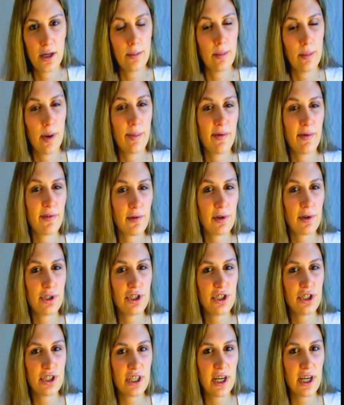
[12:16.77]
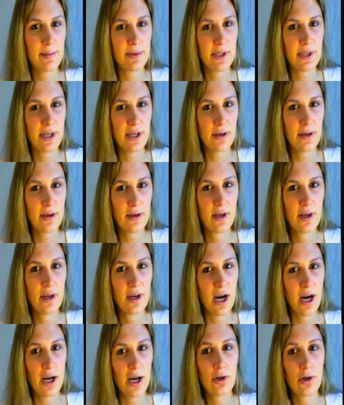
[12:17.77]
But before she stepped in,
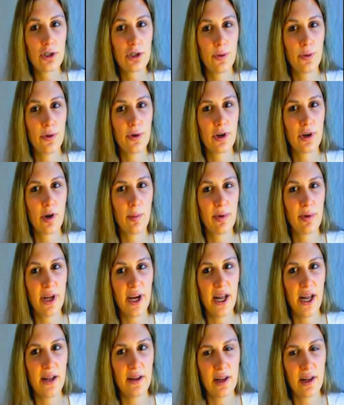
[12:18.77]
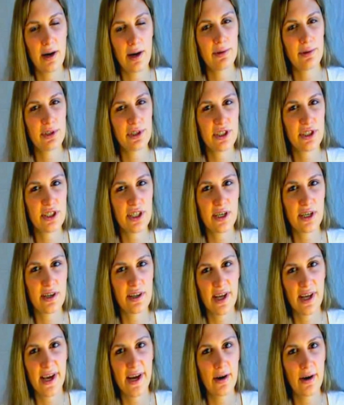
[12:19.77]
I looked to her and complained that I was sick of
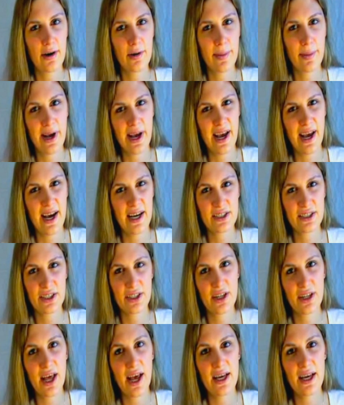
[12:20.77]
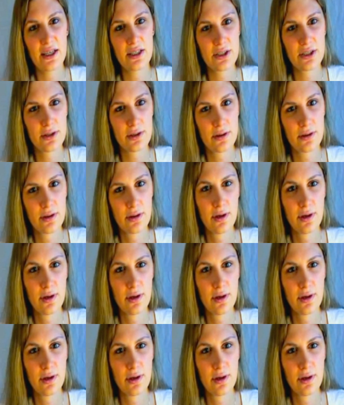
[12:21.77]
the hair on my ass and legs.